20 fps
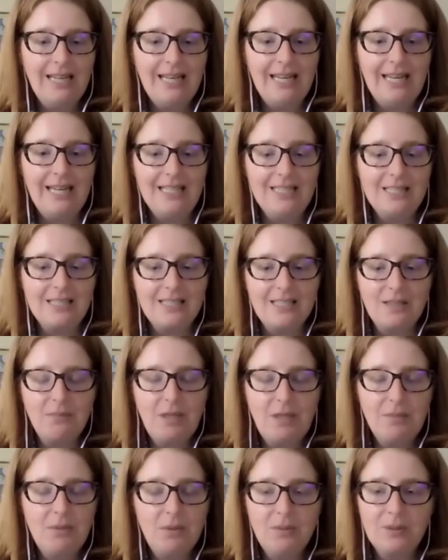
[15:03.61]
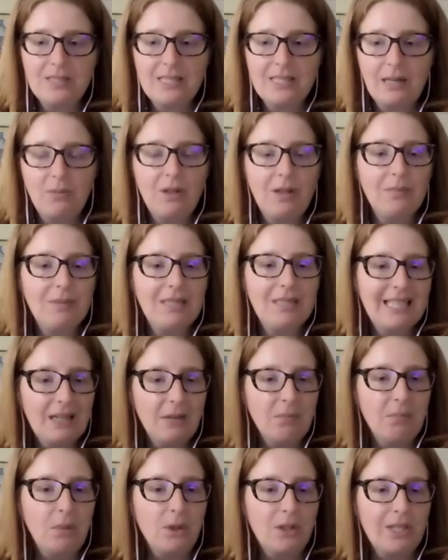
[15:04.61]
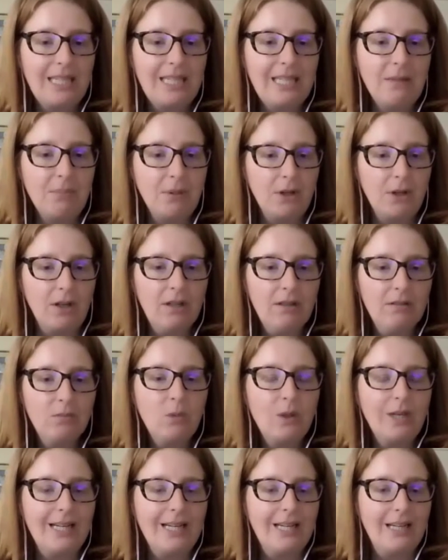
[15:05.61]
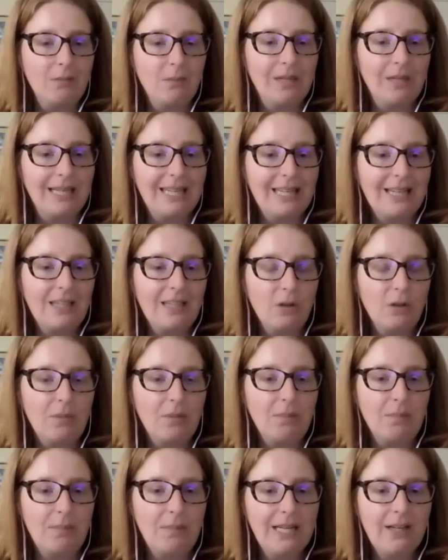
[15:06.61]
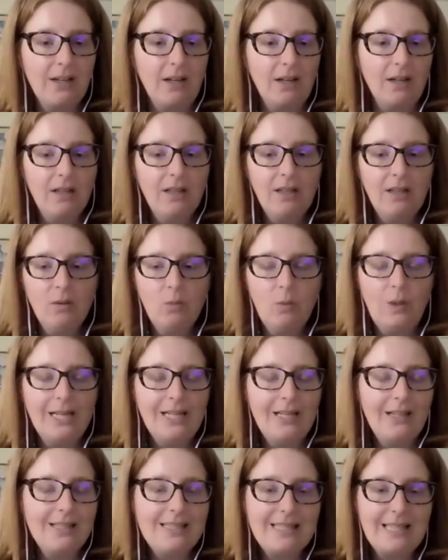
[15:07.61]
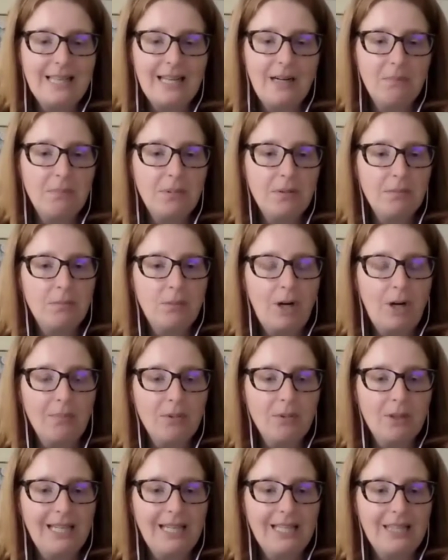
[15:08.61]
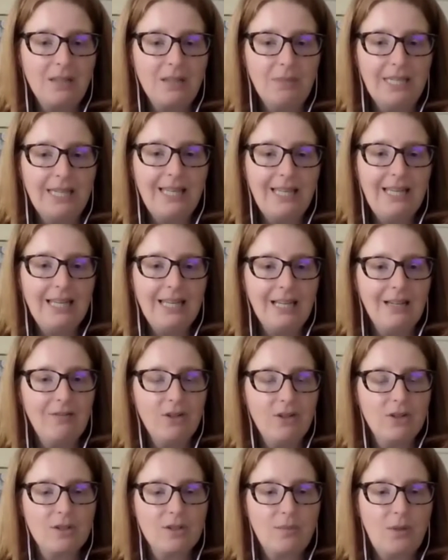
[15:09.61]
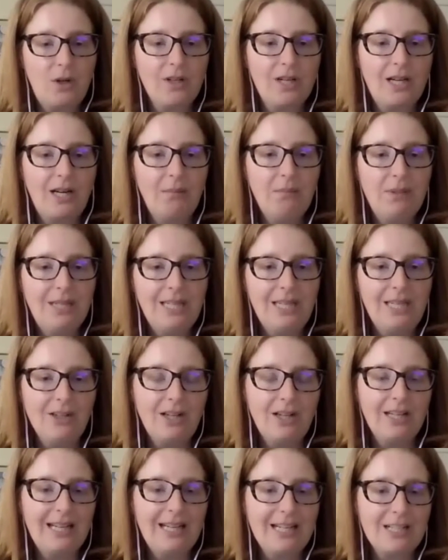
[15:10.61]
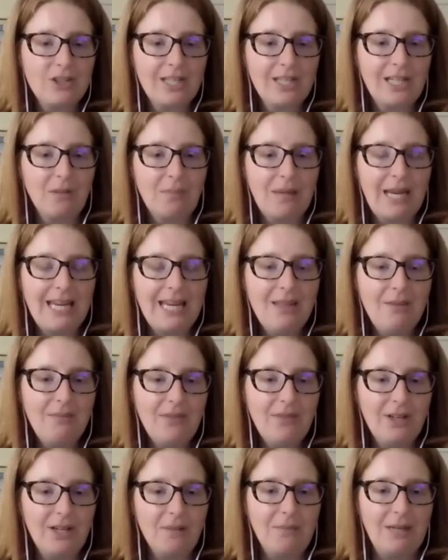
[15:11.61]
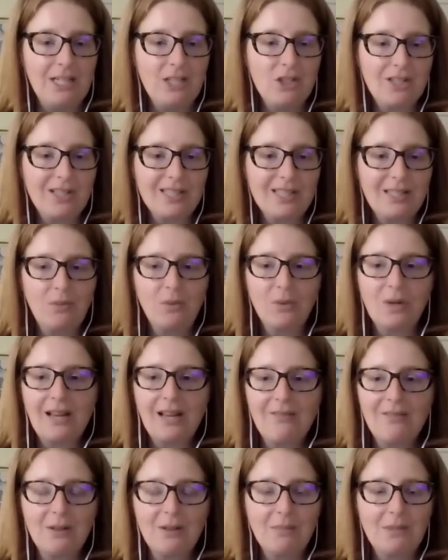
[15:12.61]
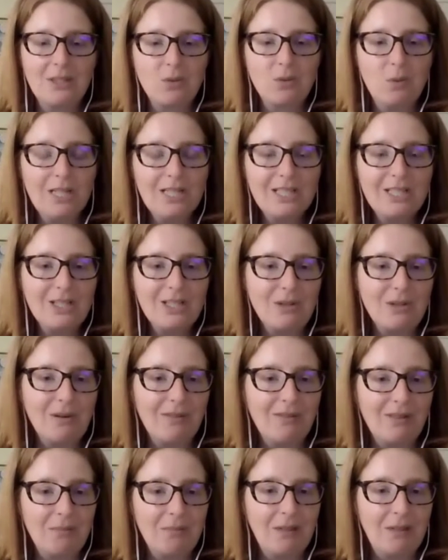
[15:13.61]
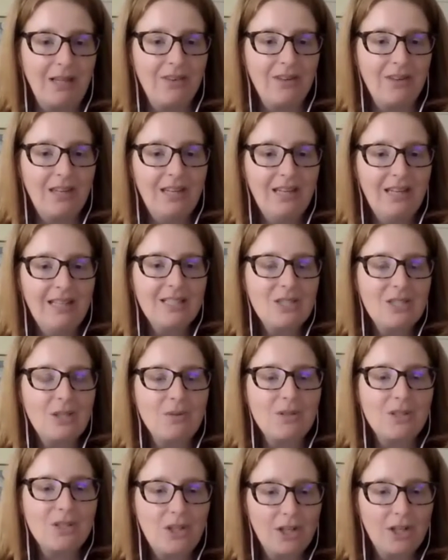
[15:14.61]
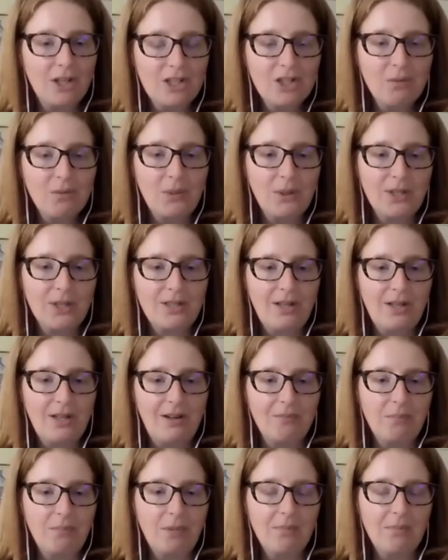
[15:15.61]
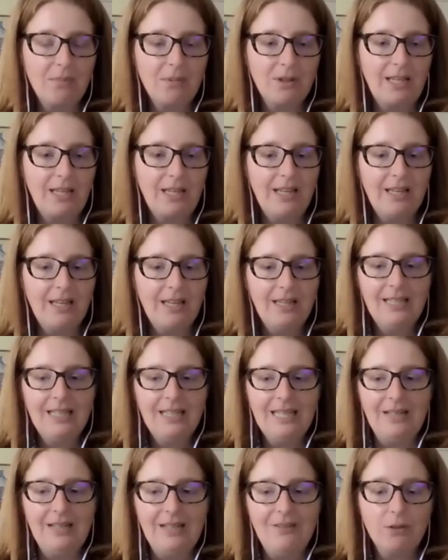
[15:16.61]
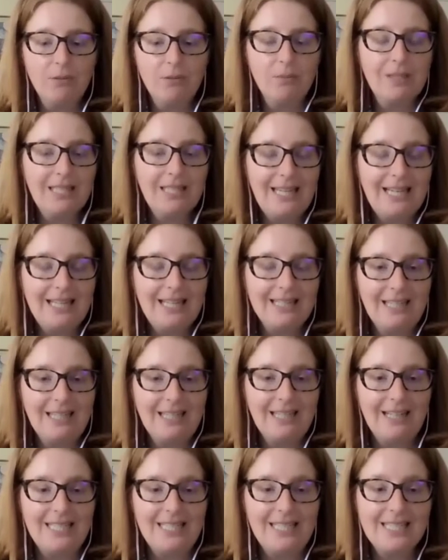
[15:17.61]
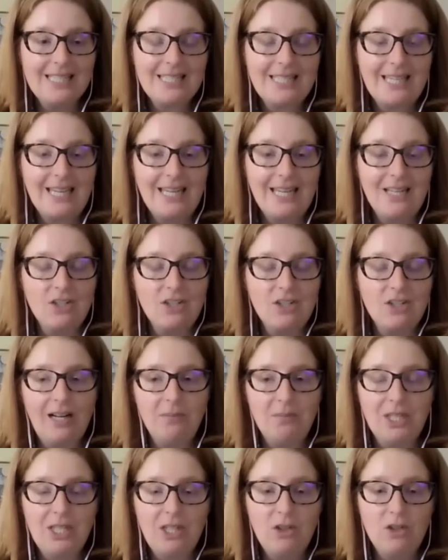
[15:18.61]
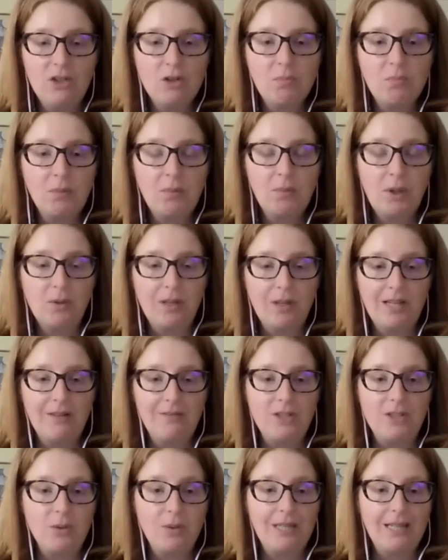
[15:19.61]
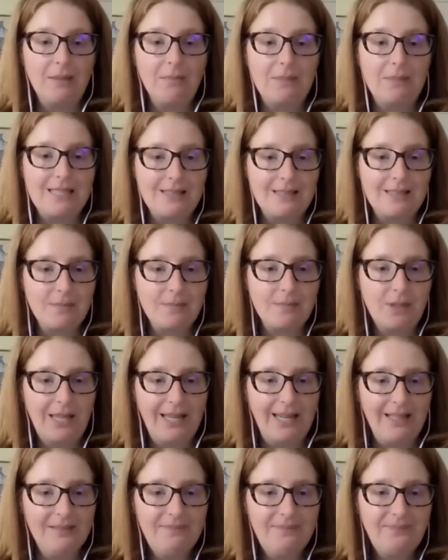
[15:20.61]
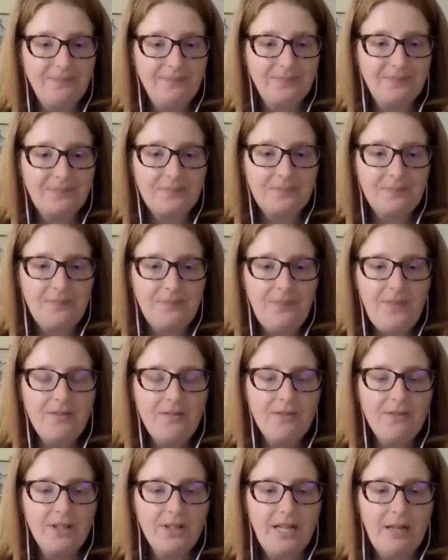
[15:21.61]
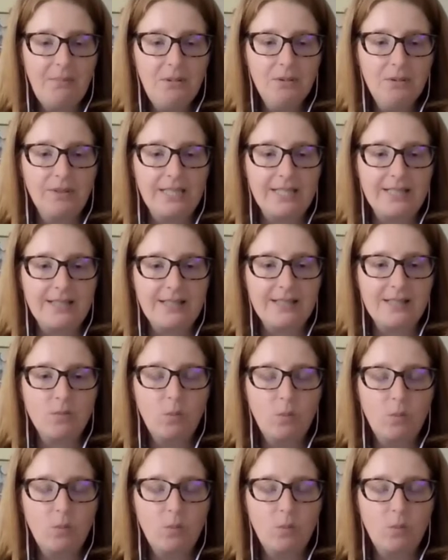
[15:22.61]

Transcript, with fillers: And some people will say, "Well, I'm going to get a bookkeeper when I when I get a little bit bigger. Why not set up properly at the beginning? If you're a small company, you're not actually going to pay them very much because they won't have very much work to do every month. So start your books off properly. If you're really at the idea stage, I'm a huge proponent of doing a business plan for a couple reasons.